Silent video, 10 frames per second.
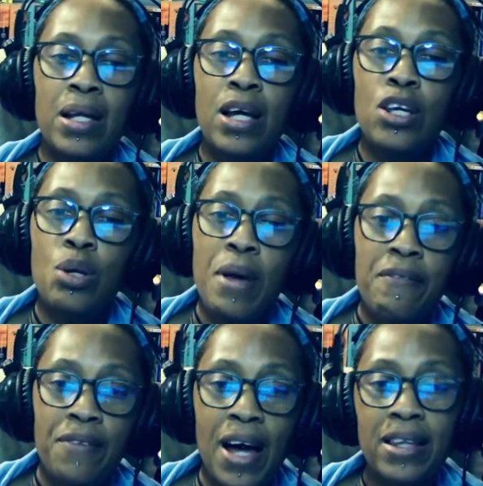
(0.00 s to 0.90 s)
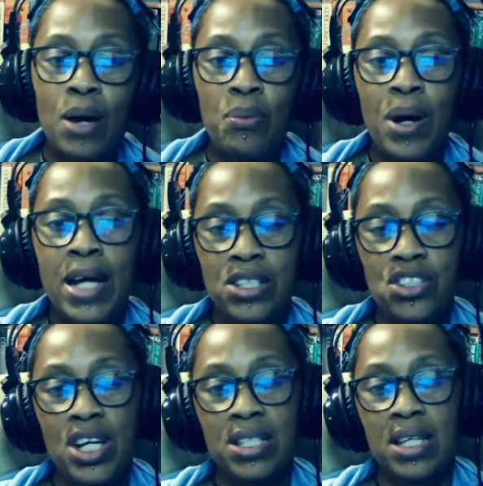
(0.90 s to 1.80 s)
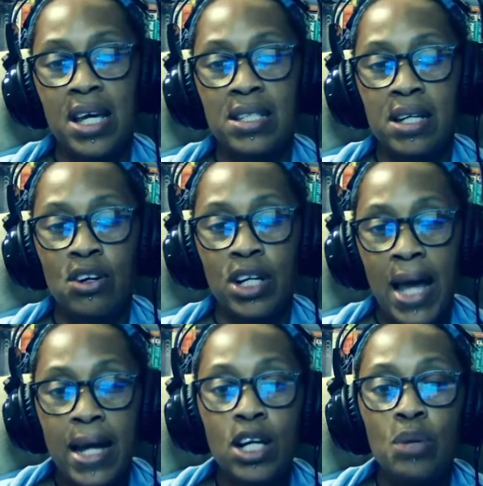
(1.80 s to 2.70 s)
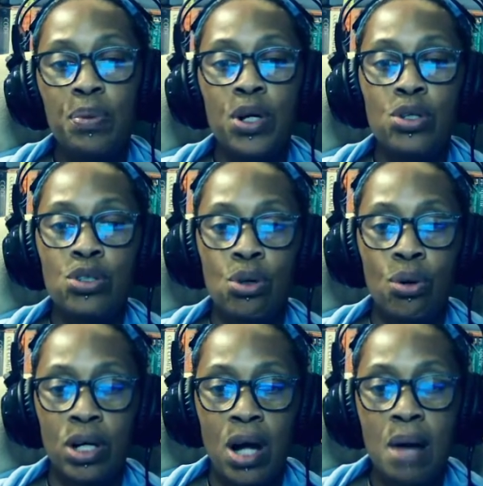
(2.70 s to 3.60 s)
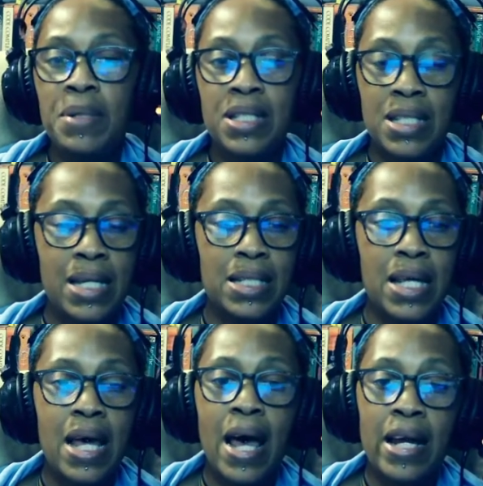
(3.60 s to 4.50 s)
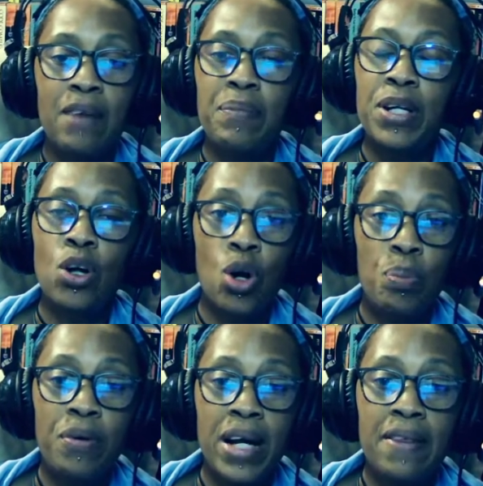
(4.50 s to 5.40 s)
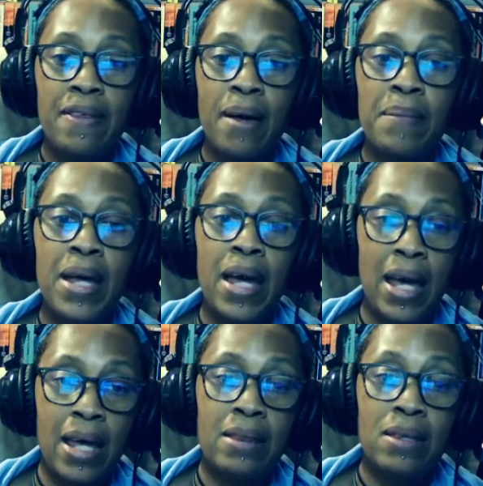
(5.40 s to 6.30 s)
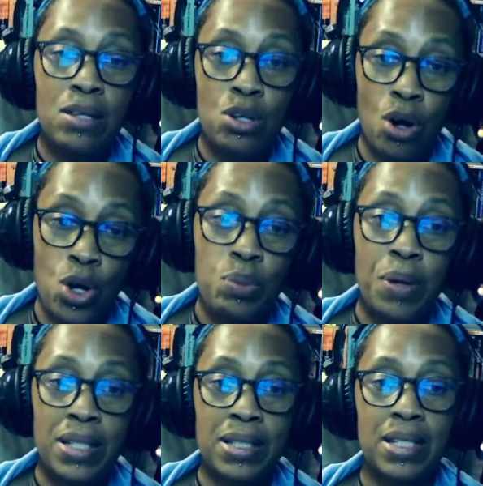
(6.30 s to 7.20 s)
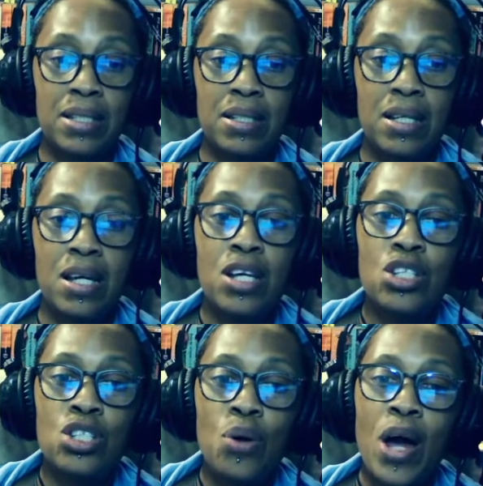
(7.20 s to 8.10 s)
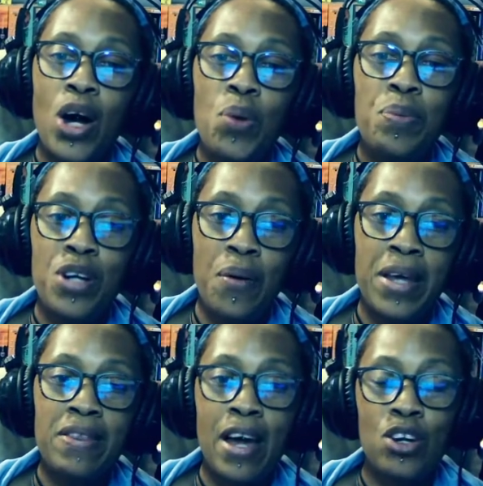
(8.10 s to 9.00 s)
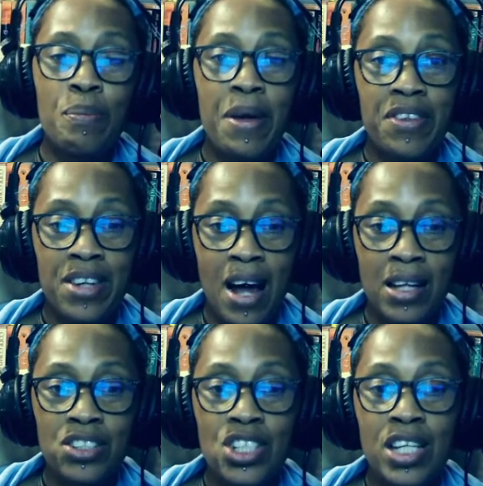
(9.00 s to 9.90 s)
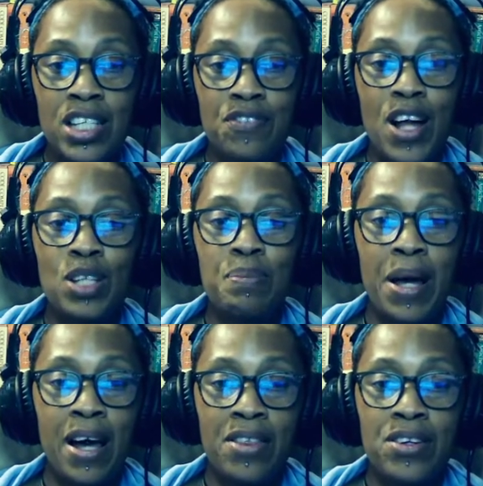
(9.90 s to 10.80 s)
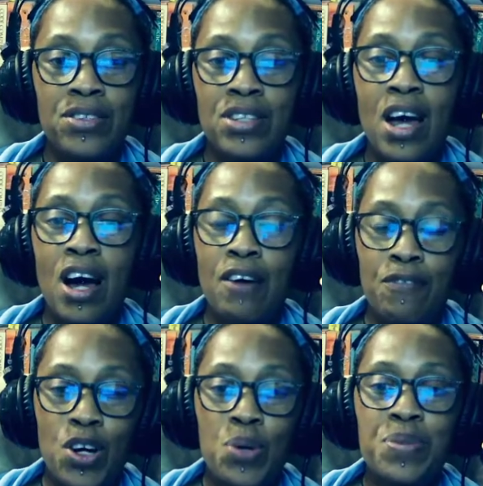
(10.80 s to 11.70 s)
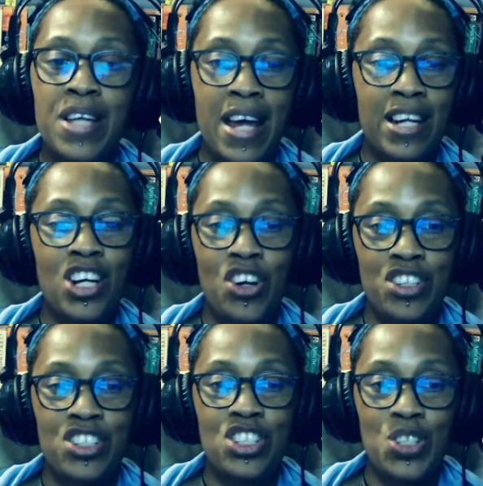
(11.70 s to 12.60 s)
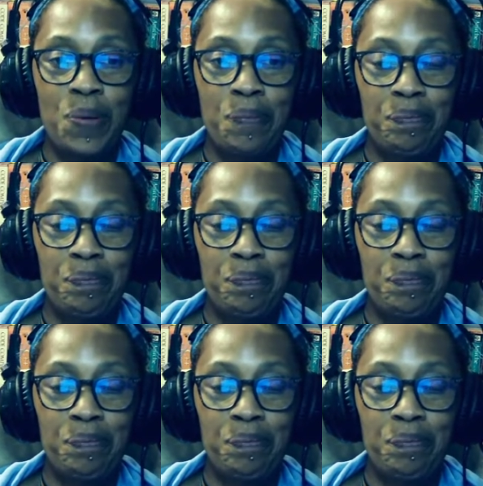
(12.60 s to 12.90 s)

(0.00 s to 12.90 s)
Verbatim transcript: Now, you may find that what I suggest is an organic approach or common sense and have been incorporating them in your own process. So I hope knowing that your methodology is followed by others affirms and encourages you.